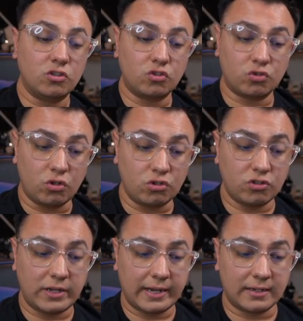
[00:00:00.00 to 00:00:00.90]
Search
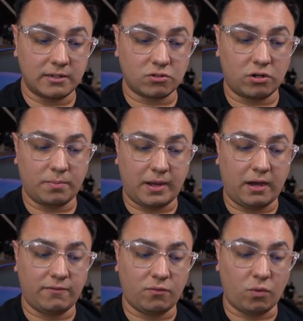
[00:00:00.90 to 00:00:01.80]
your deck and discard
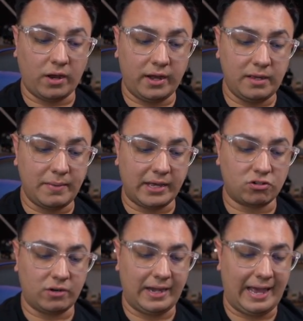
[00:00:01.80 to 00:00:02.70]
pile for Honey
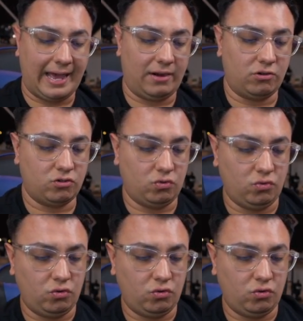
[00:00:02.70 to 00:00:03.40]
Badger and add her to